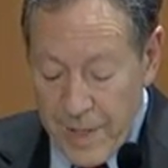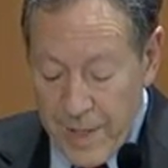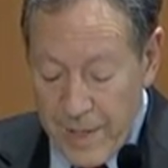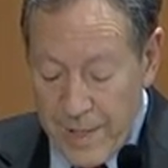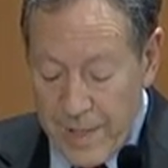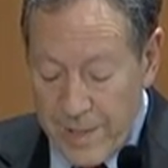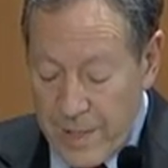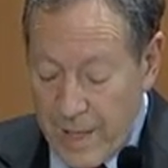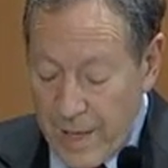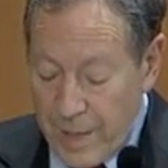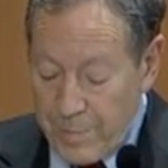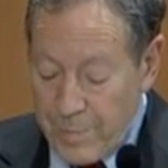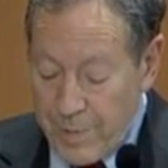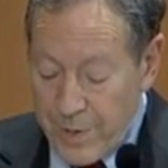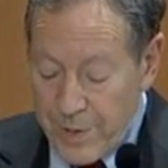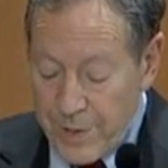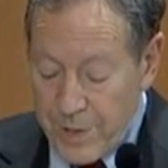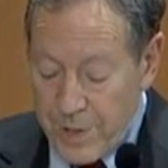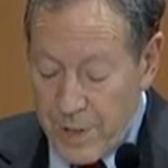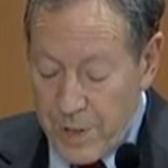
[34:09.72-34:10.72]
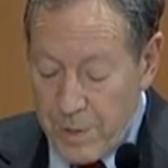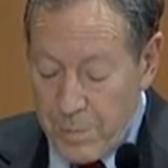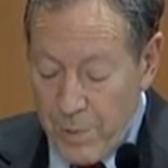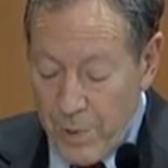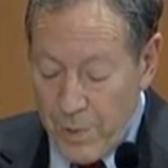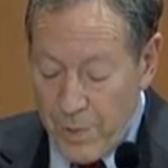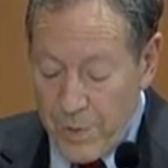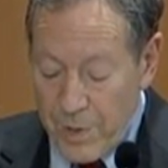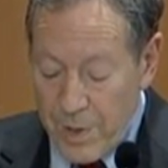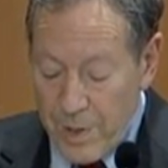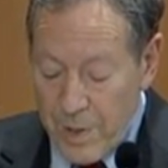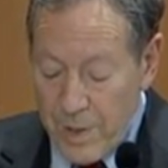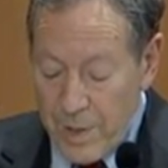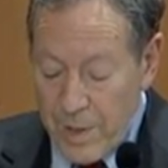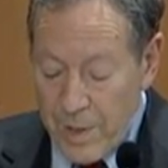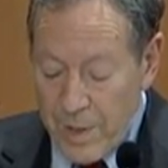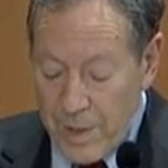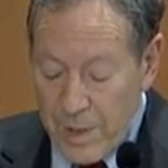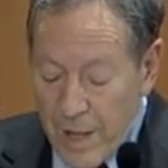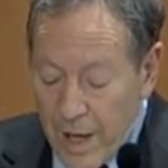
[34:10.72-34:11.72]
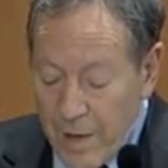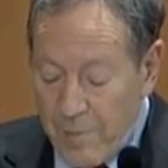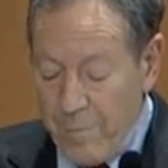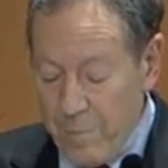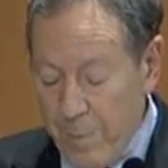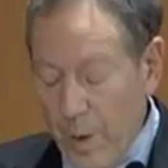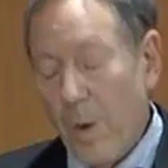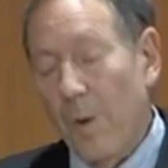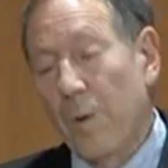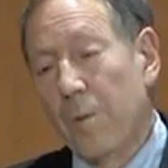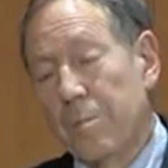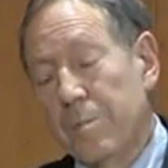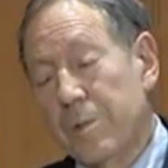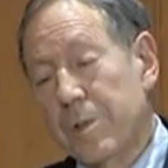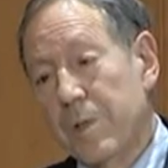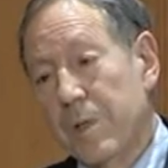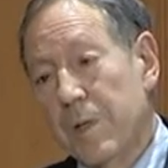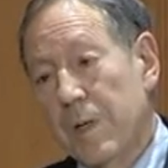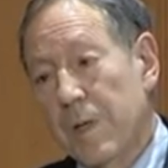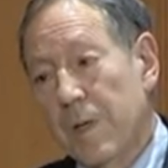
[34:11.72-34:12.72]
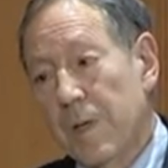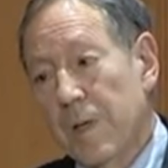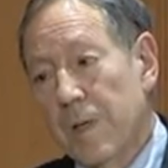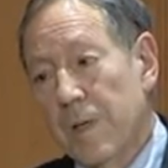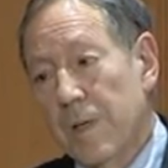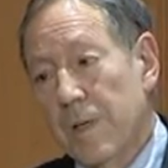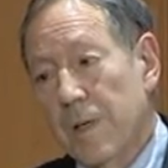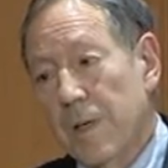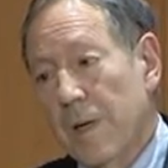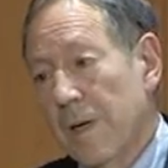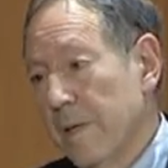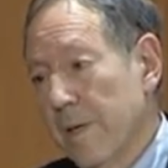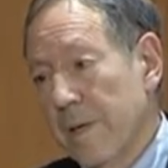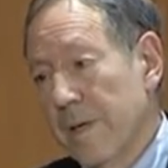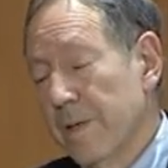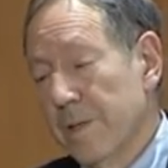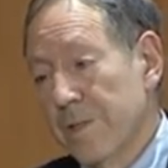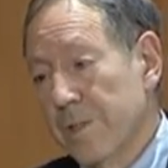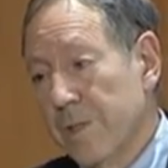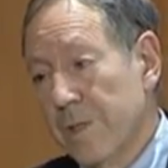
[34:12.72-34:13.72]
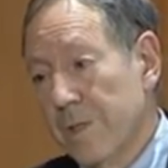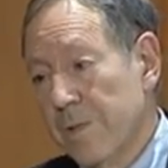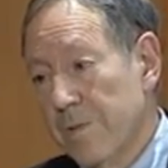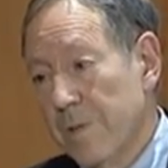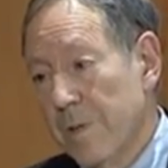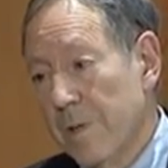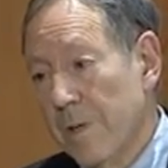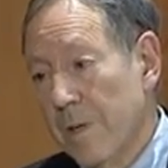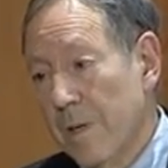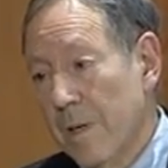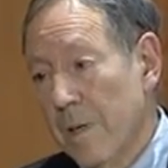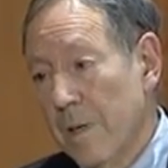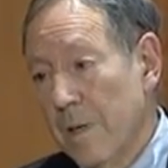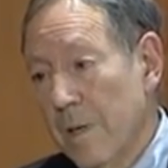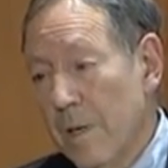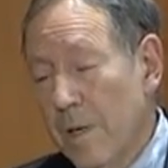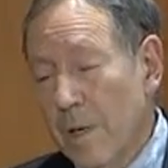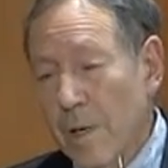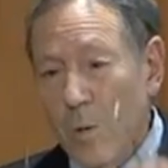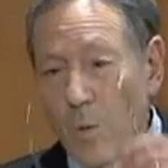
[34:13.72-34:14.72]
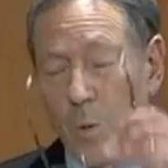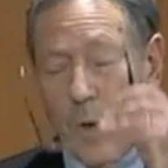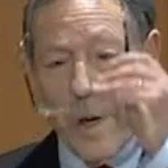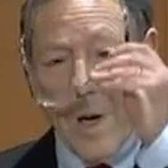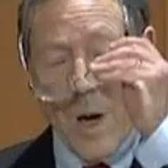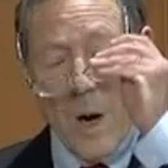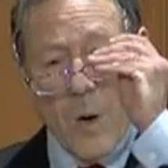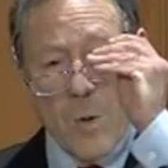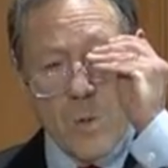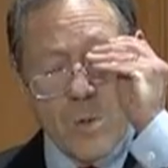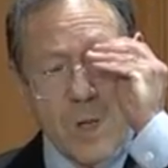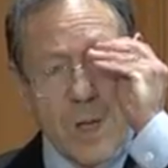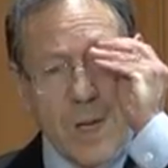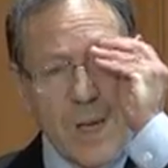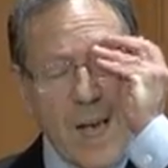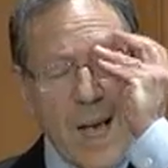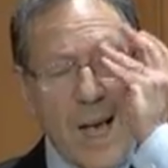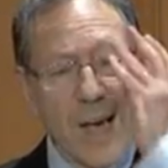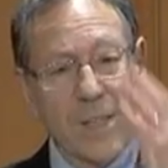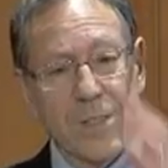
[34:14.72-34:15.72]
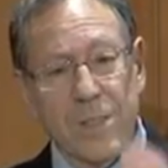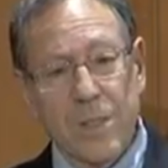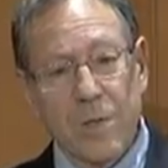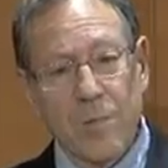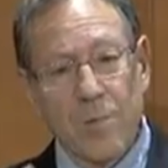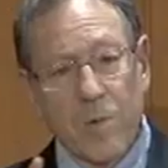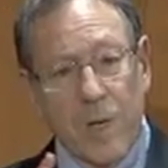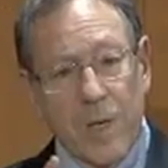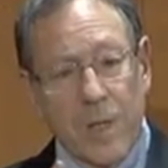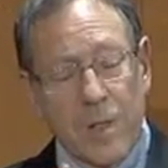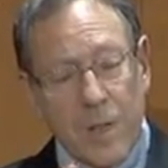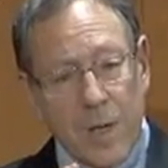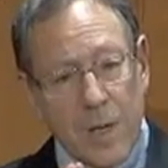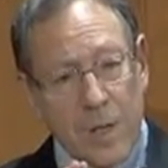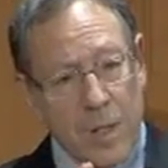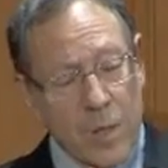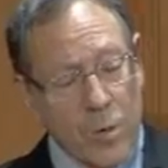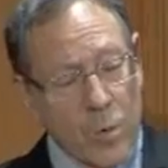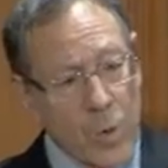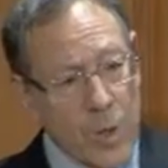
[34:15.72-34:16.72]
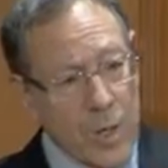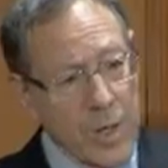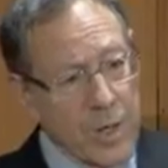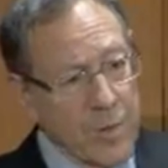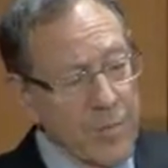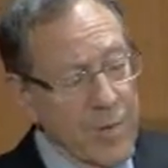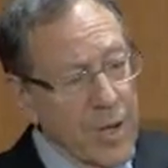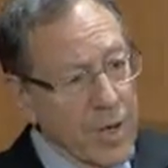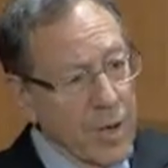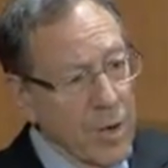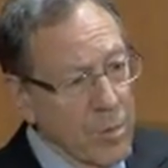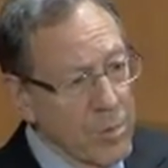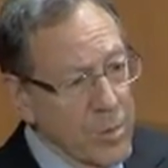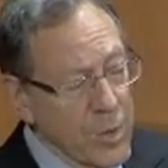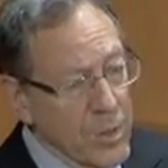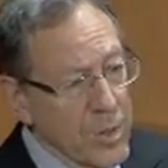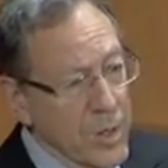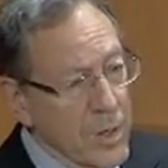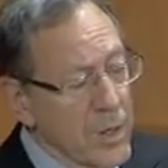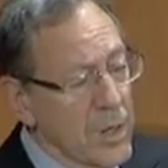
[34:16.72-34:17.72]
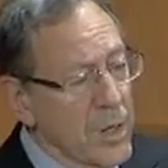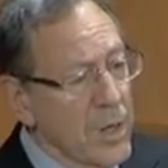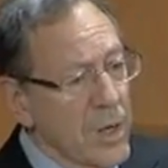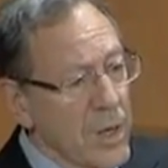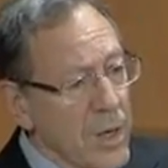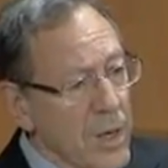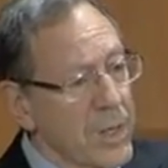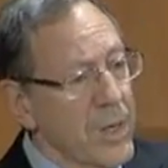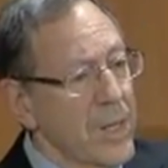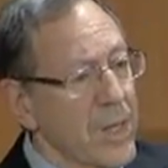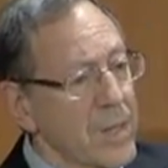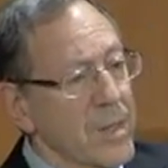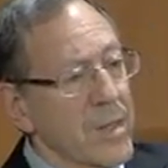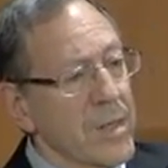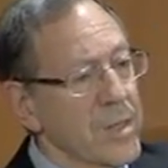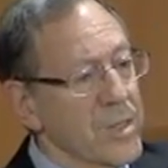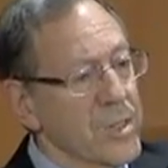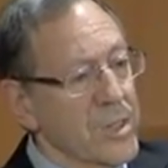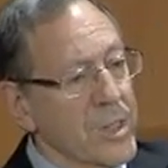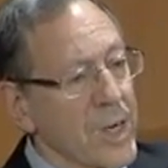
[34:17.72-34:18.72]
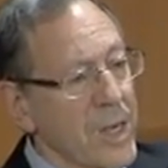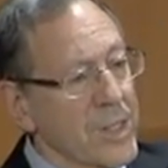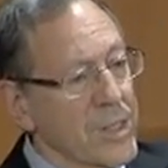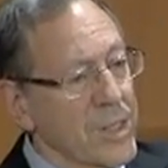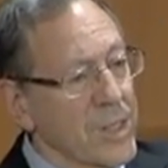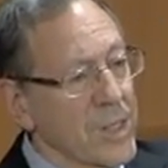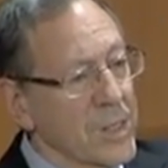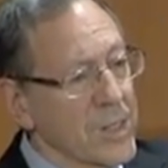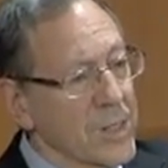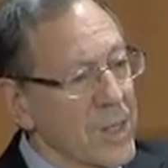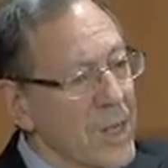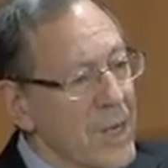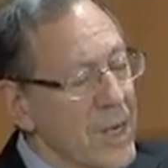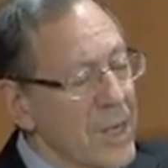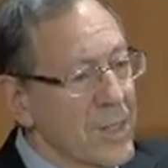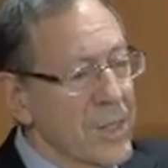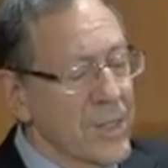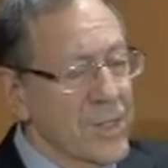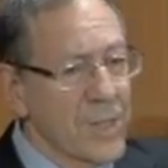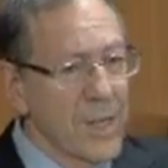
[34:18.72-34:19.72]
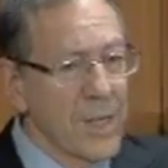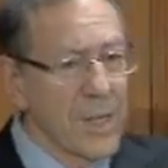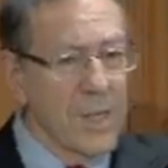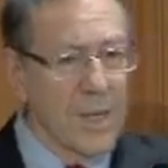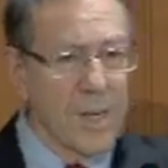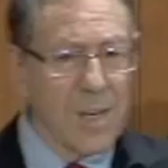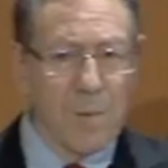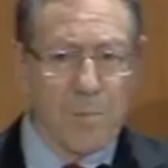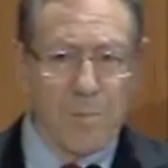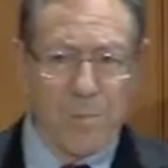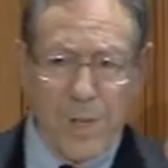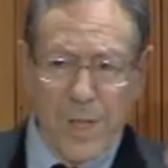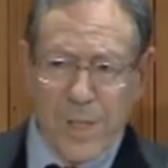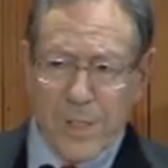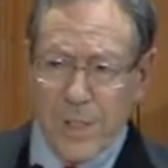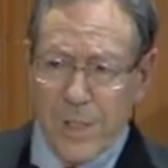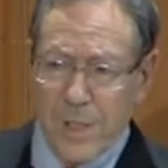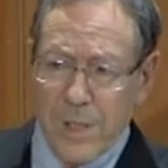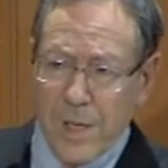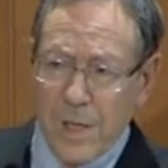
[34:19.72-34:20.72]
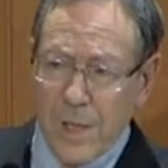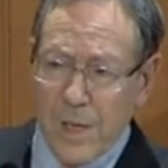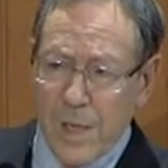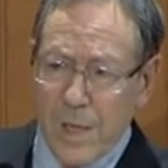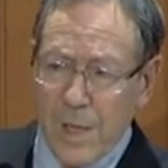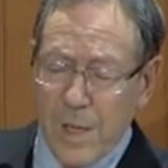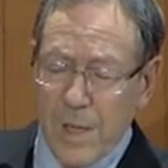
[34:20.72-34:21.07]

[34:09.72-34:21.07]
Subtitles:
it is that a person can both love poems and kill children. One only has to read the work of Ingo Müller on Hitler's justice to see the complicity